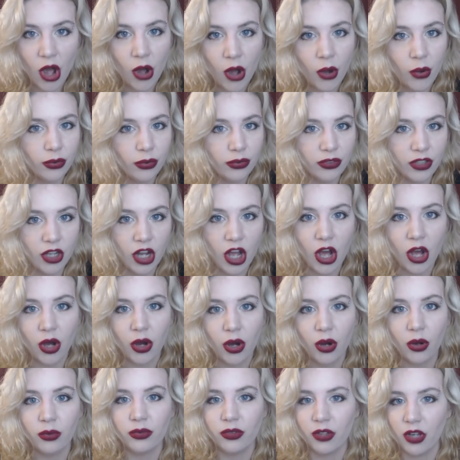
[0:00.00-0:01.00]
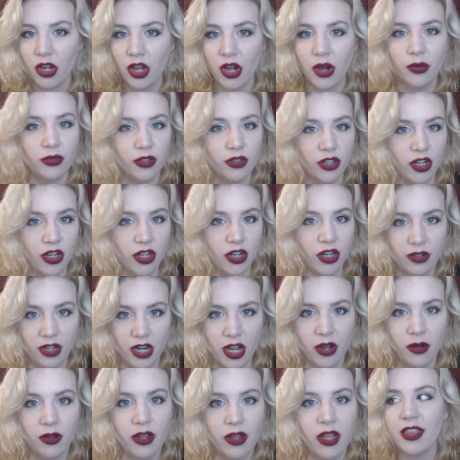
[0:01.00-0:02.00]
no no no
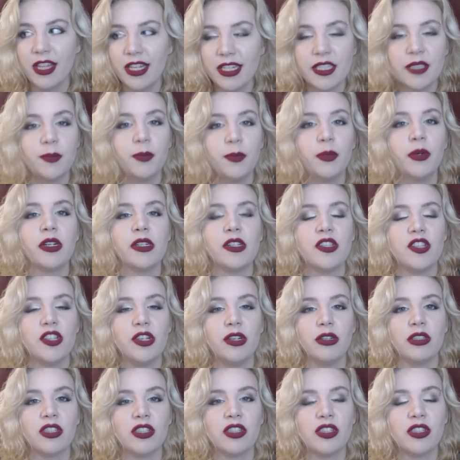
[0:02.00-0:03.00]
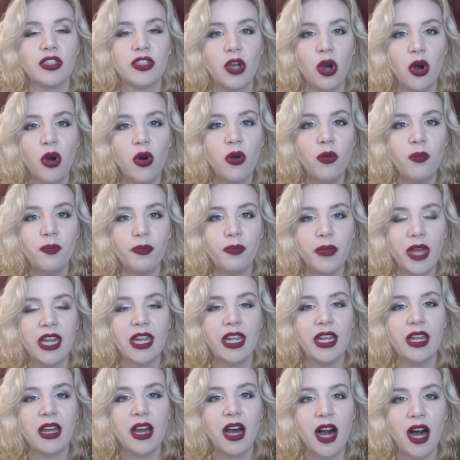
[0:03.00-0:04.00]
no this book took so
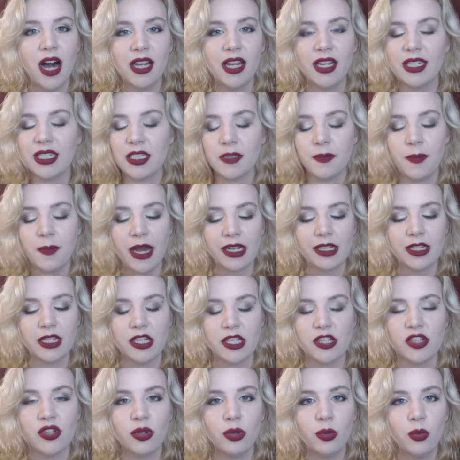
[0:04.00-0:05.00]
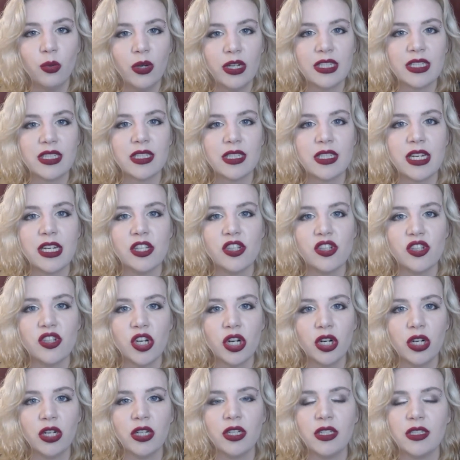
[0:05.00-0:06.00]
many unexpected twists and
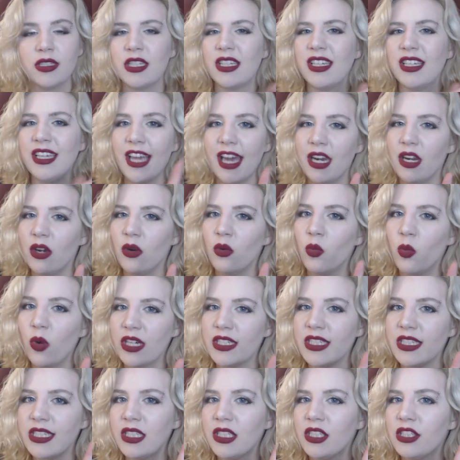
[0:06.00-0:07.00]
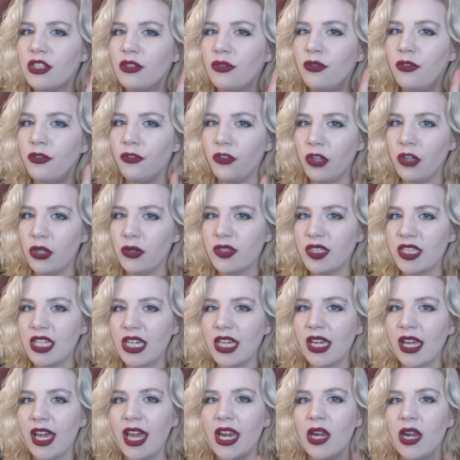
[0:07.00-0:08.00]
turns yet it wasn't
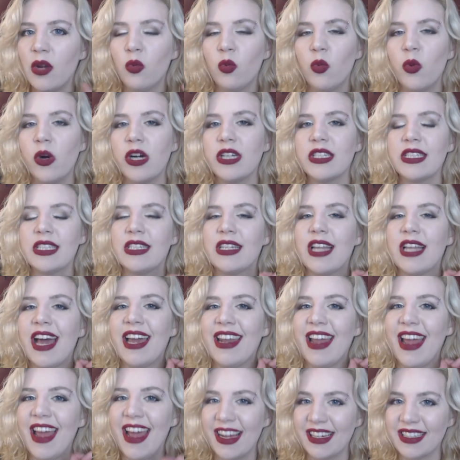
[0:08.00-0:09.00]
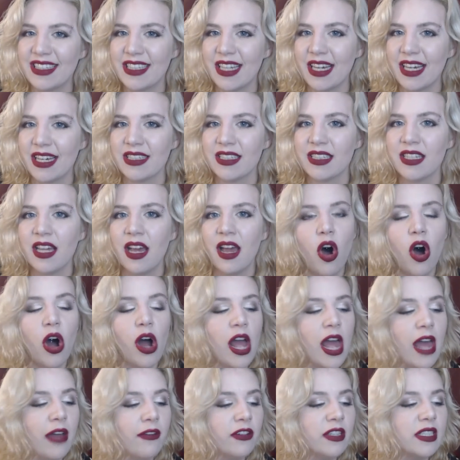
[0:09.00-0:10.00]
confusing and it wasn't at excess
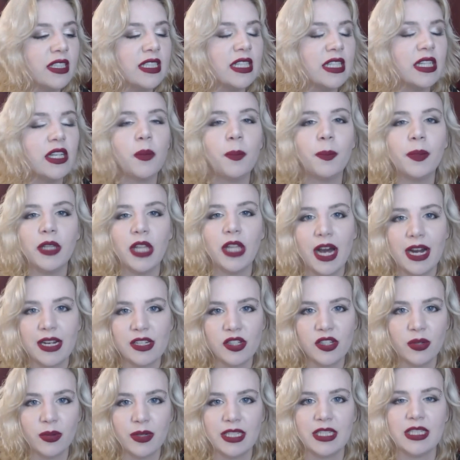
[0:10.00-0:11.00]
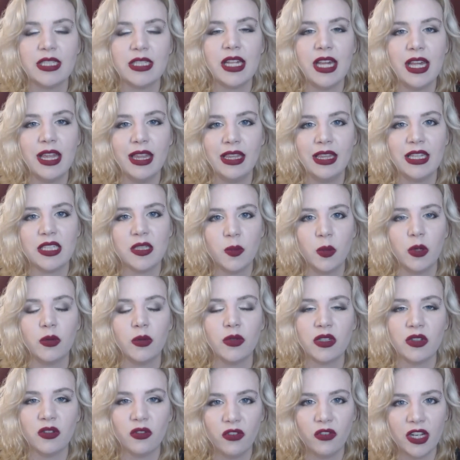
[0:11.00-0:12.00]
every single plot twist in this
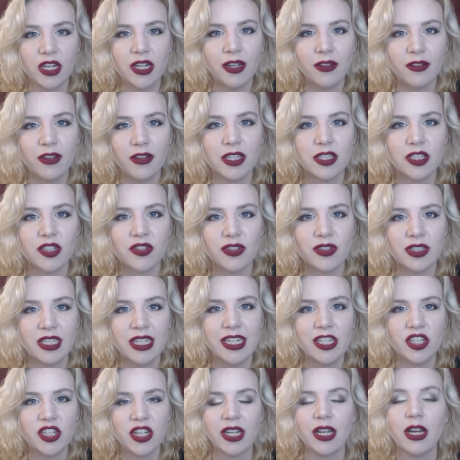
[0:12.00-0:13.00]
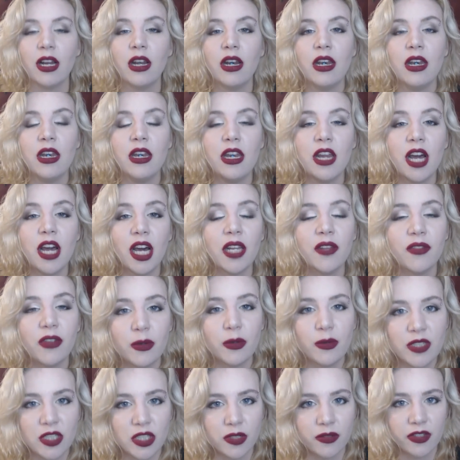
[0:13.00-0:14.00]
book was very very strategic none of
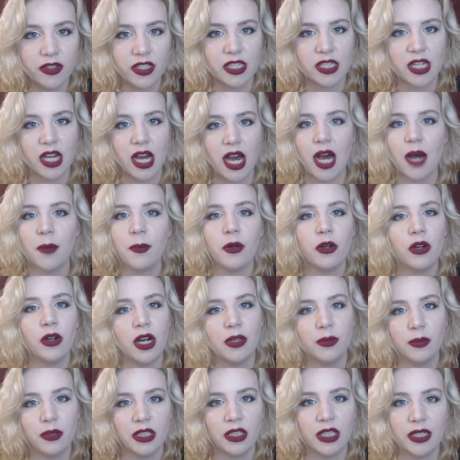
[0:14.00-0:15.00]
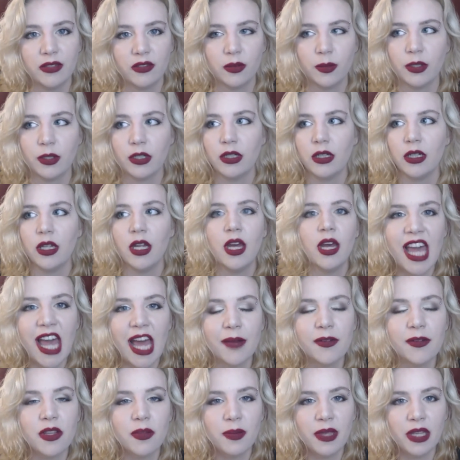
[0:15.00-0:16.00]
it was over the top or unbelievable
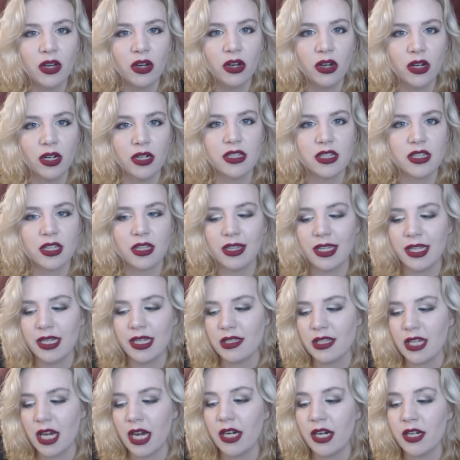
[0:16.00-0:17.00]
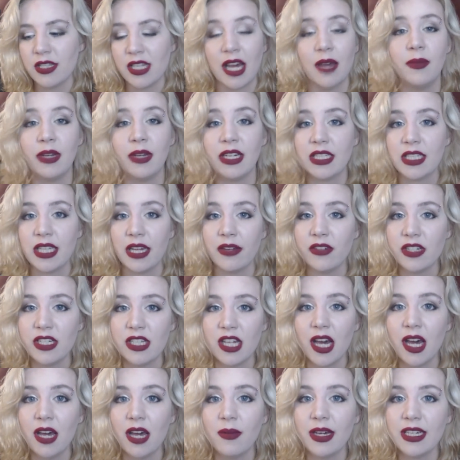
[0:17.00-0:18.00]
kept me hooked the entire time because every
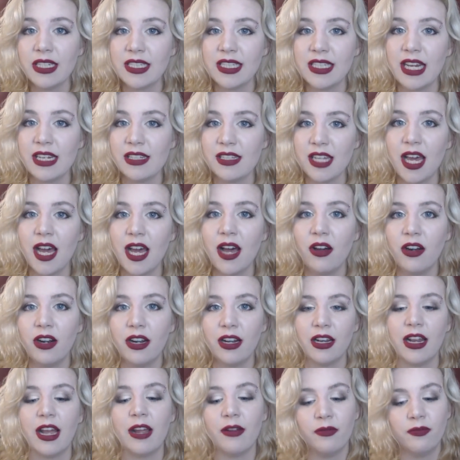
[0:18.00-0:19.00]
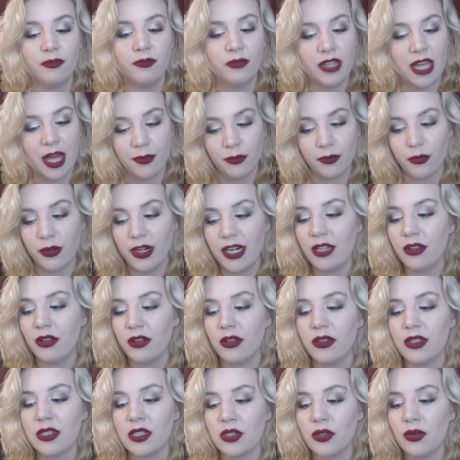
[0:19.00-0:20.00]
time i sat down and i kept reading
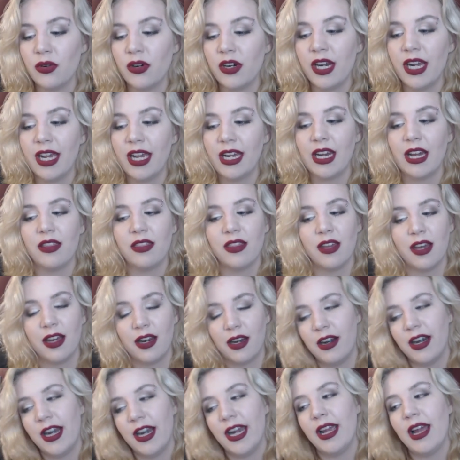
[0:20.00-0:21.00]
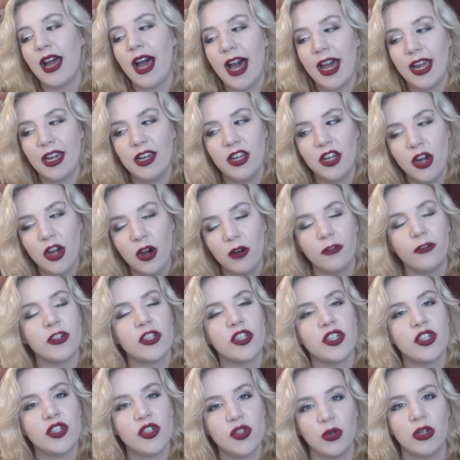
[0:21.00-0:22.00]
through the story and i thought all right i know
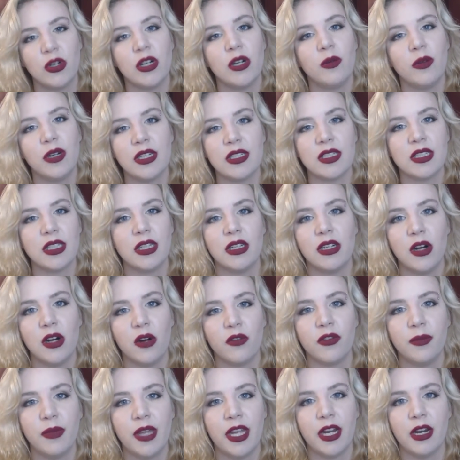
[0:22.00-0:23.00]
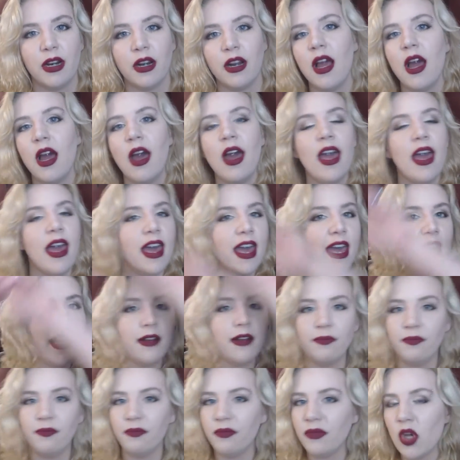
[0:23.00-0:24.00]
for sure where it's going to go from here
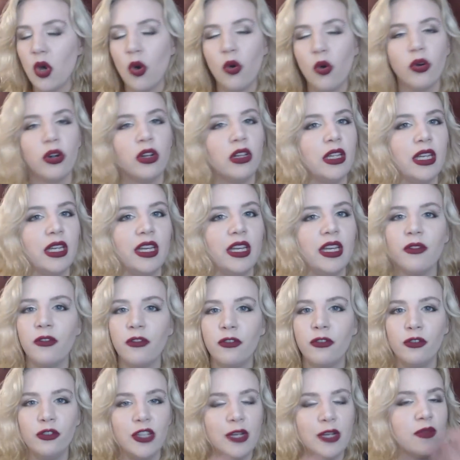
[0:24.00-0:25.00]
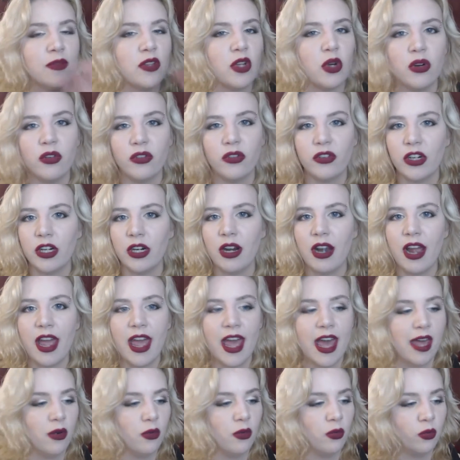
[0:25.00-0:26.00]
it totally flipped over
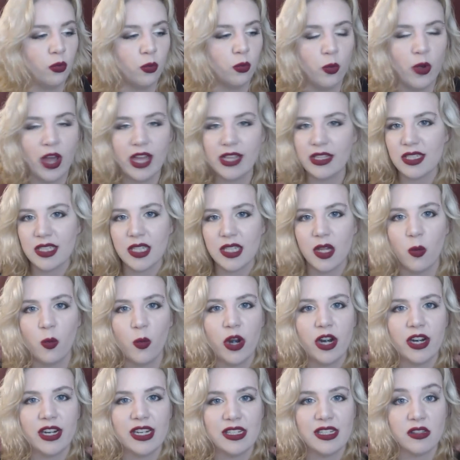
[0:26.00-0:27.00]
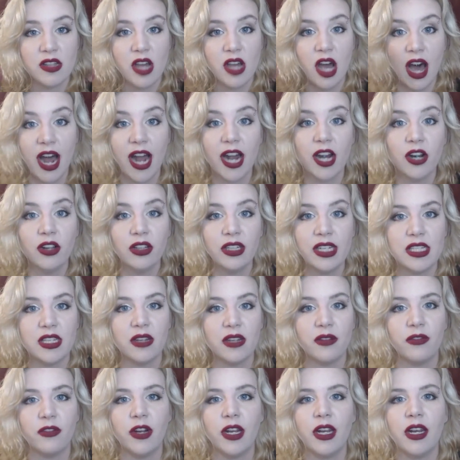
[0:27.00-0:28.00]
and went somewhere entirely
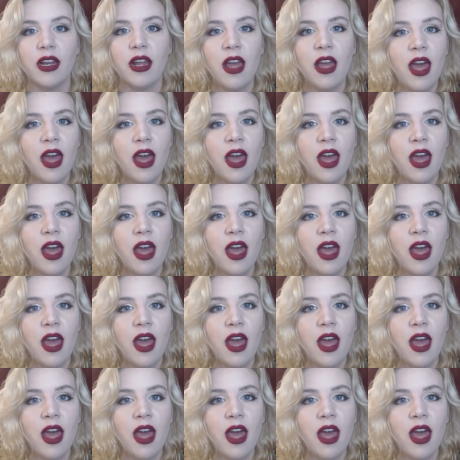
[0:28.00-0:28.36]
different.